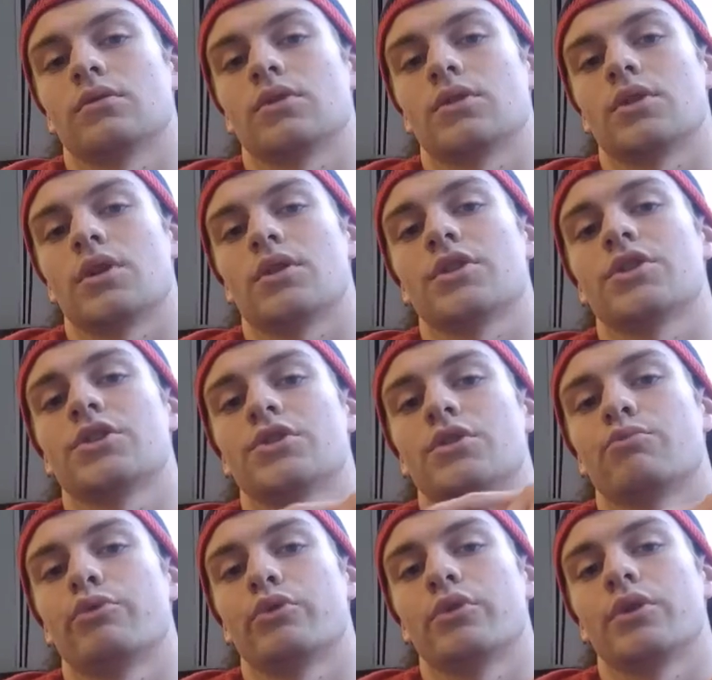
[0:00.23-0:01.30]
So yeah, this is
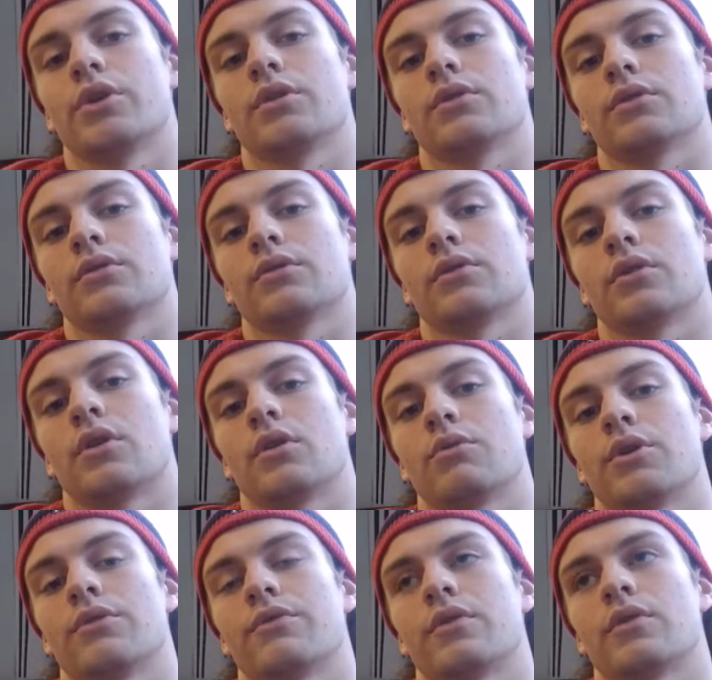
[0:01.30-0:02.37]
your boy, all
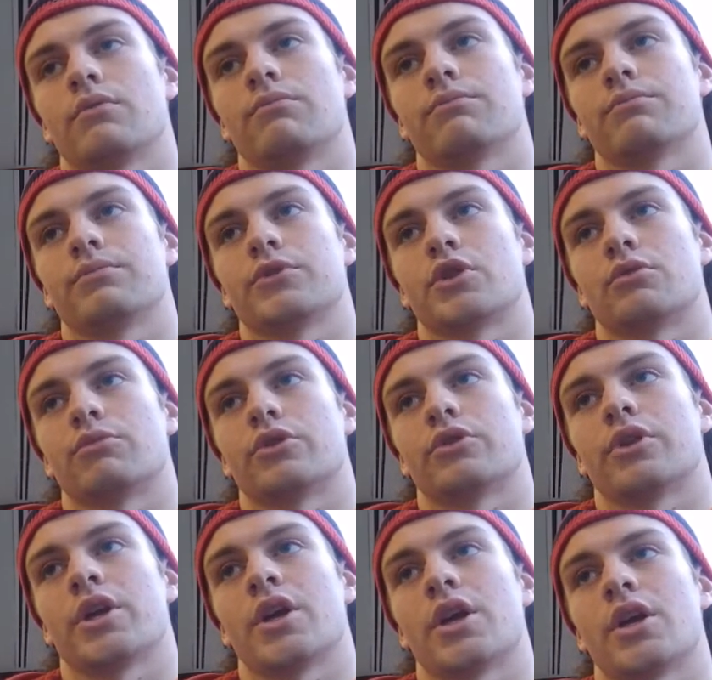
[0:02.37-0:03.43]
the way from
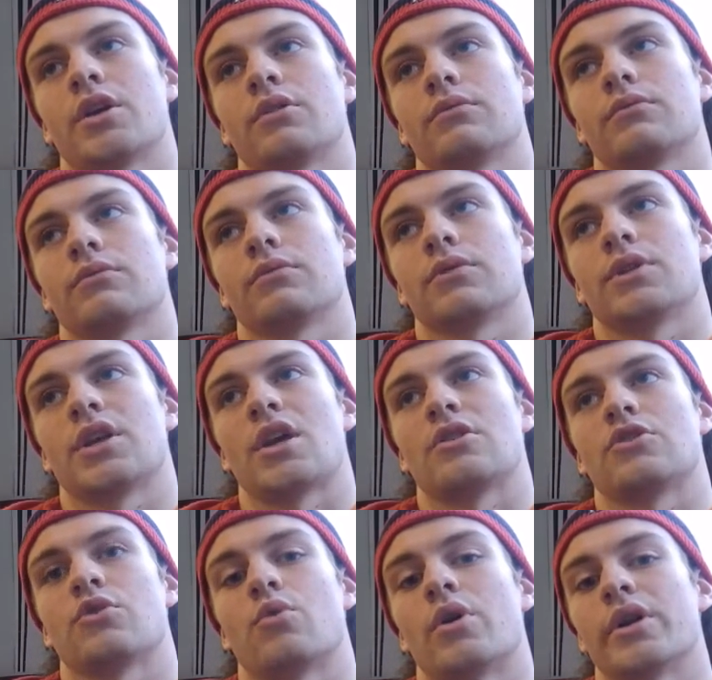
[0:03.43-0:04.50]
Terminal A,
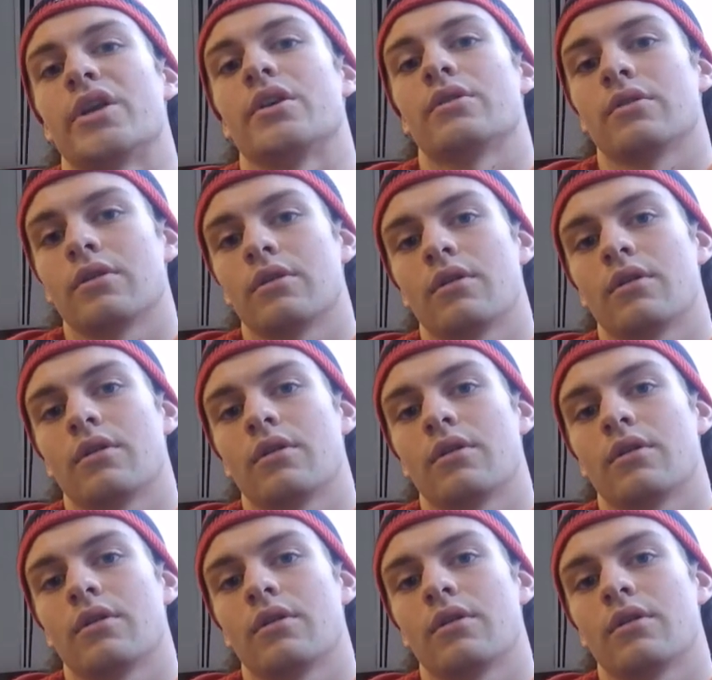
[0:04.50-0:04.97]
Gate 20.